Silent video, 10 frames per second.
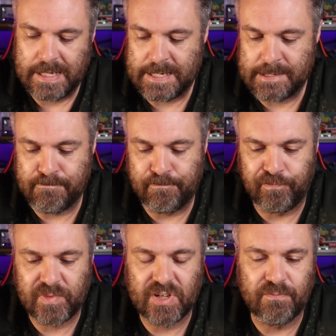
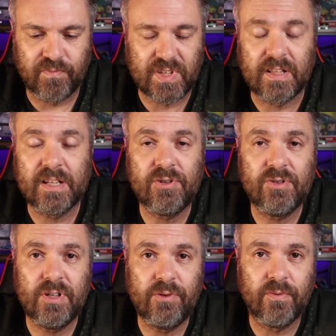Um, so, so that's
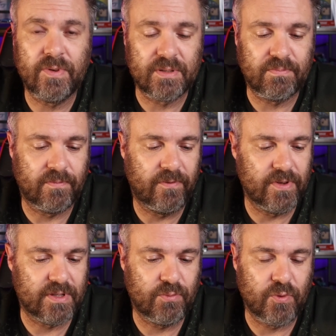usually your first
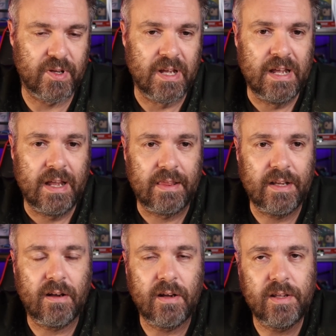first point. And
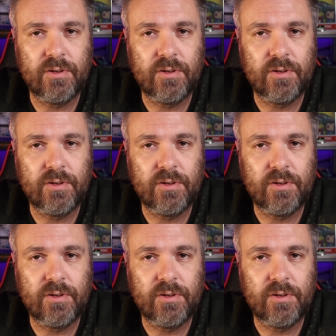then I